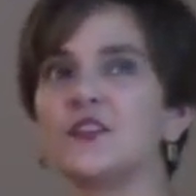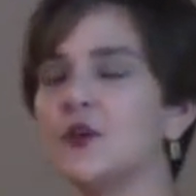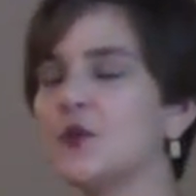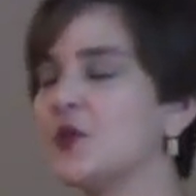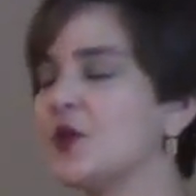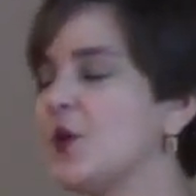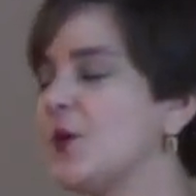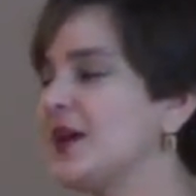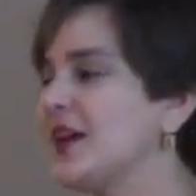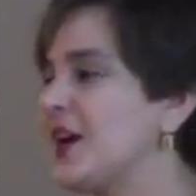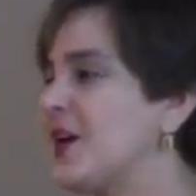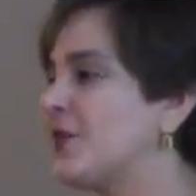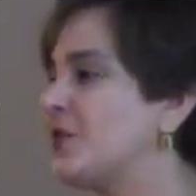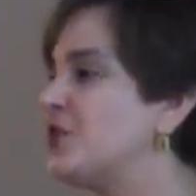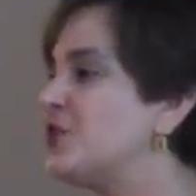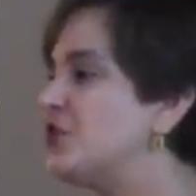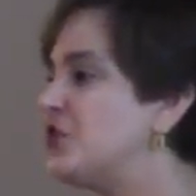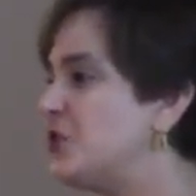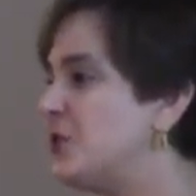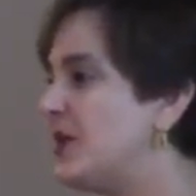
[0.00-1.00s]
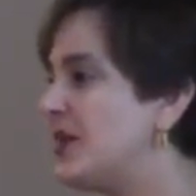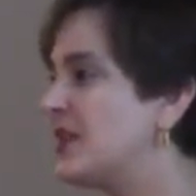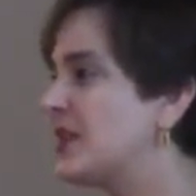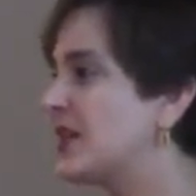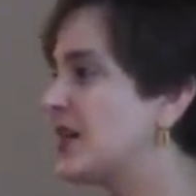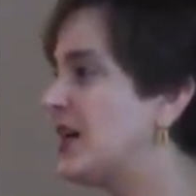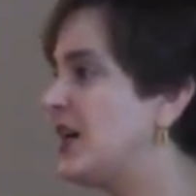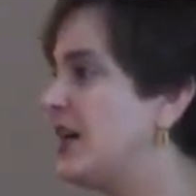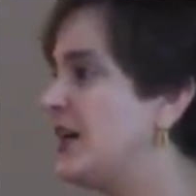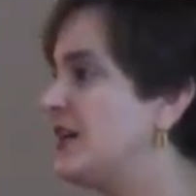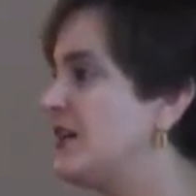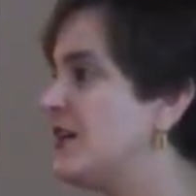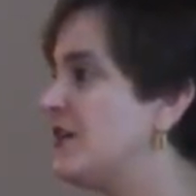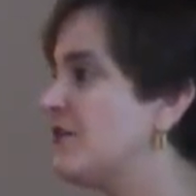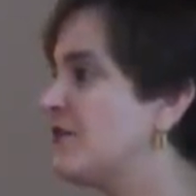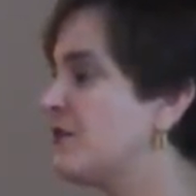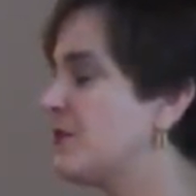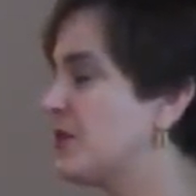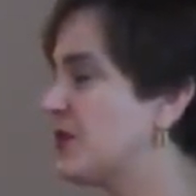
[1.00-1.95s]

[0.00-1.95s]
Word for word: so going out and doing the kind of